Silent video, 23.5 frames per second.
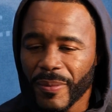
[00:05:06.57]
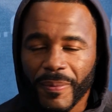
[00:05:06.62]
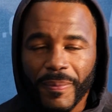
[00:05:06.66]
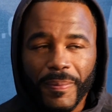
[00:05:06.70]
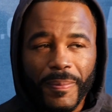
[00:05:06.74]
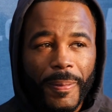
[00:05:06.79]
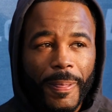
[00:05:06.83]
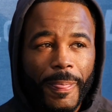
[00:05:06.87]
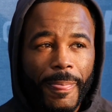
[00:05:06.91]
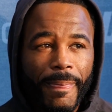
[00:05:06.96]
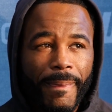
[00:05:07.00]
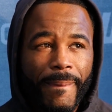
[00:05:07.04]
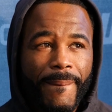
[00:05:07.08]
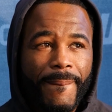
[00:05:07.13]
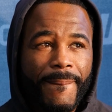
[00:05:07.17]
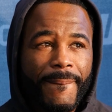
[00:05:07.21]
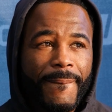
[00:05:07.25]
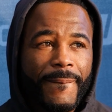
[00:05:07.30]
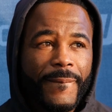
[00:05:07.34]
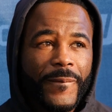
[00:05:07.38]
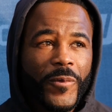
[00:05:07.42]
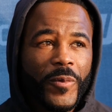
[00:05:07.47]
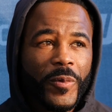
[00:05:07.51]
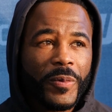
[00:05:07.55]
Rashad, what
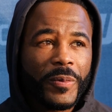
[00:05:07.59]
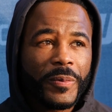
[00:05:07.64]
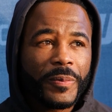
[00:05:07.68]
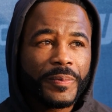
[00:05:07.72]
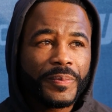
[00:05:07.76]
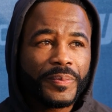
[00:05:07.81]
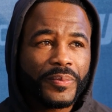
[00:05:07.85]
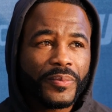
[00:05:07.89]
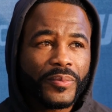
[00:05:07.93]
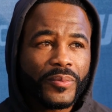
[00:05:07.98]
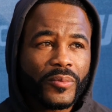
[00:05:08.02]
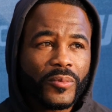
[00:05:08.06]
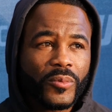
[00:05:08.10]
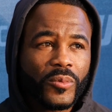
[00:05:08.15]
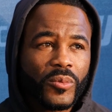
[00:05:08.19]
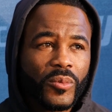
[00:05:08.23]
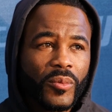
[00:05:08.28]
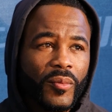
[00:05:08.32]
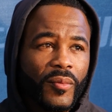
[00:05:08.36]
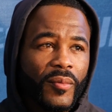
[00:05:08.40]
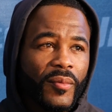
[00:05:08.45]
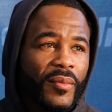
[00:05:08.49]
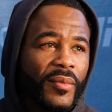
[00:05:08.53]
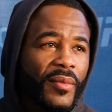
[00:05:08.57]
motivates an OG like you at
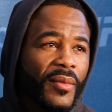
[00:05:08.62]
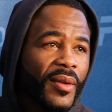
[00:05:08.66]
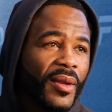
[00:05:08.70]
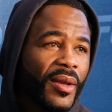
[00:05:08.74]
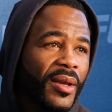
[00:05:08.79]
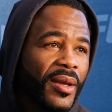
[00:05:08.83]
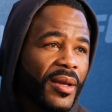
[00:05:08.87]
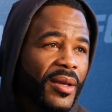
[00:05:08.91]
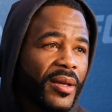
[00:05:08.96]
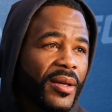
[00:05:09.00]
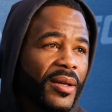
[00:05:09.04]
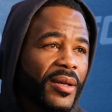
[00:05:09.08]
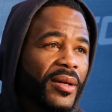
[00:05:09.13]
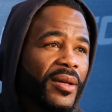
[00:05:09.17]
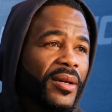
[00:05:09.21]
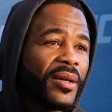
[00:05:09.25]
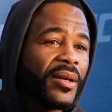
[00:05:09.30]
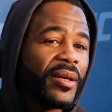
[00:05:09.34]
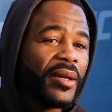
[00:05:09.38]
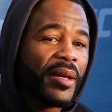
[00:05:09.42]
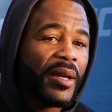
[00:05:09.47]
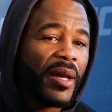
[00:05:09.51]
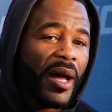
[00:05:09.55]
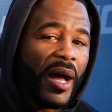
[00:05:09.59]
this stage of your
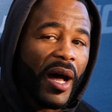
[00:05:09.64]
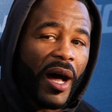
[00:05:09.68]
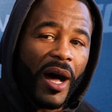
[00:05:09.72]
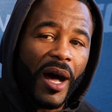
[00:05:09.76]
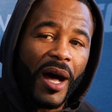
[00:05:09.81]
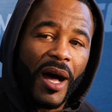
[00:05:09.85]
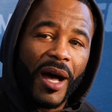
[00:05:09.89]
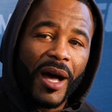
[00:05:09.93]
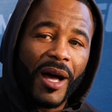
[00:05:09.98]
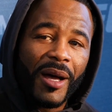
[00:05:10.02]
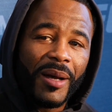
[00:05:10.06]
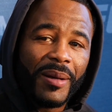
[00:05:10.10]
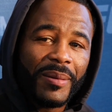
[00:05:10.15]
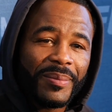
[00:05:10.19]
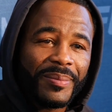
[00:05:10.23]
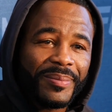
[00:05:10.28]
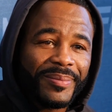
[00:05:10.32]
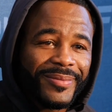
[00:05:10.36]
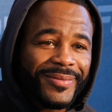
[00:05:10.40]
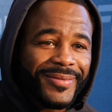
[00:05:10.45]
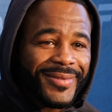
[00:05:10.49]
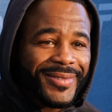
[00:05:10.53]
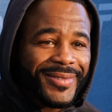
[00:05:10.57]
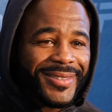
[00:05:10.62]
career?
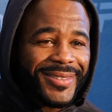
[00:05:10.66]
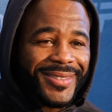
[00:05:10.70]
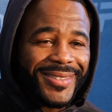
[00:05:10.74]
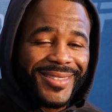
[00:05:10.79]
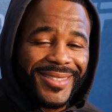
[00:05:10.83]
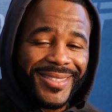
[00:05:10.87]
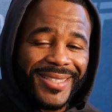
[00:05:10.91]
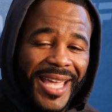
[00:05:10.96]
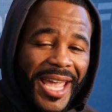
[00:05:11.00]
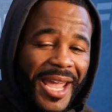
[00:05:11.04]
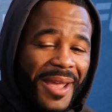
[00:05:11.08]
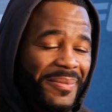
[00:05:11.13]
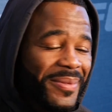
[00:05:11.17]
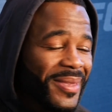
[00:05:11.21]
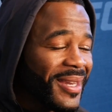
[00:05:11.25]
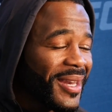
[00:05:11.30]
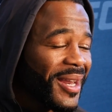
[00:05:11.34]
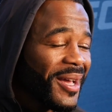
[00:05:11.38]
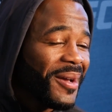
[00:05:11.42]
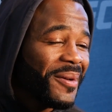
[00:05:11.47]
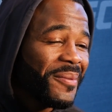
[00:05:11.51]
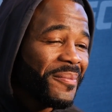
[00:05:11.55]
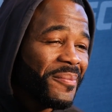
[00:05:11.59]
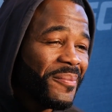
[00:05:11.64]
Same thing
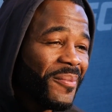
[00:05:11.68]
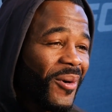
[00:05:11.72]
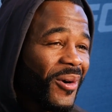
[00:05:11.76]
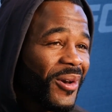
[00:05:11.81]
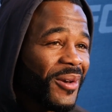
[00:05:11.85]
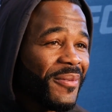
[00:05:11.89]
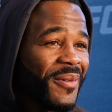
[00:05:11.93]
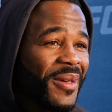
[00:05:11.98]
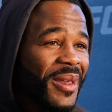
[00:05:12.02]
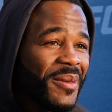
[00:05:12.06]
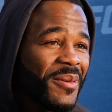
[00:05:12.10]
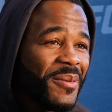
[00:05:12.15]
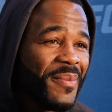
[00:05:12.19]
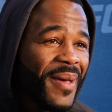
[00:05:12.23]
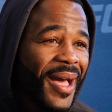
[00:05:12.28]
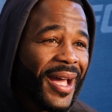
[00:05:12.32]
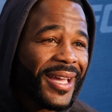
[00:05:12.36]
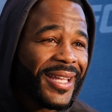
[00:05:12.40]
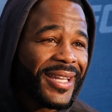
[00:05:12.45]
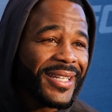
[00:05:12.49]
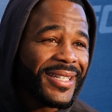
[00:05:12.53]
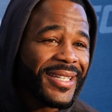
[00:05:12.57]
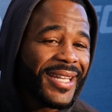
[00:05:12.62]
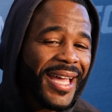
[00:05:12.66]
that motivated me
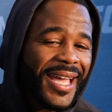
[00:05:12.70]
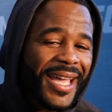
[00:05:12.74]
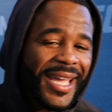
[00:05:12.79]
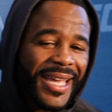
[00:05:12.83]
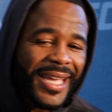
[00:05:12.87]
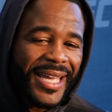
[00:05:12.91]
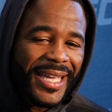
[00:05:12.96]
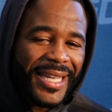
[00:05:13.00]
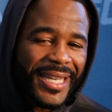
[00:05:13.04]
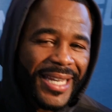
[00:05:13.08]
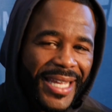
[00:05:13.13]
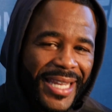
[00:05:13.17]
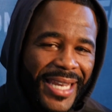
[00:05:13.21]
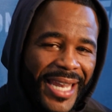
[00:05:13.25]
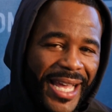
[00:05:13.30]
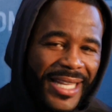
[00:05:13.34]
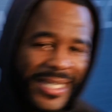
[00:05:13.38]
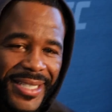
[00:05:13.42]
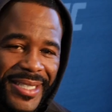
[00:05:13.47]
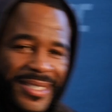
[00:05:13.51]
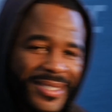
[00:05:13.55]
back in the day, and that's